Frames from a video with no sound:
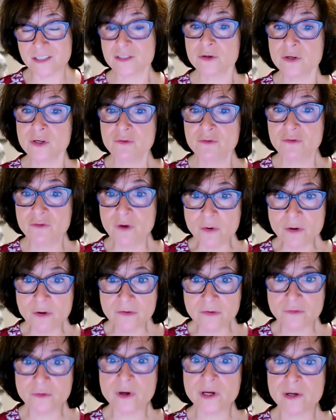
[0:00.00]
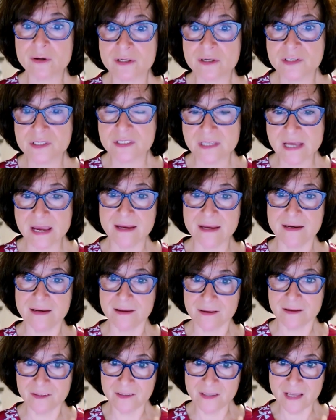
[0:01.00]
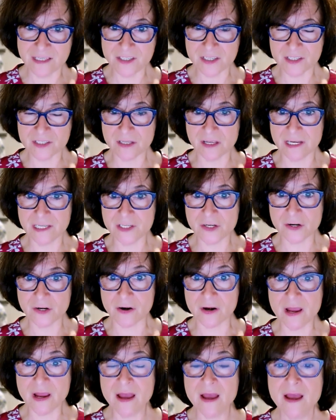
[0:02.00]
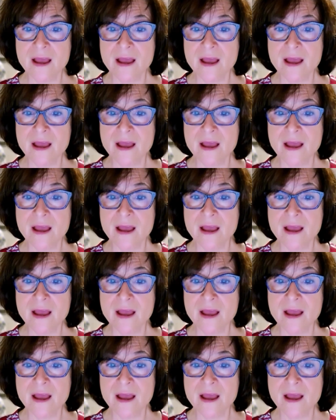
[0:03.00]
So you voted for your state legislature.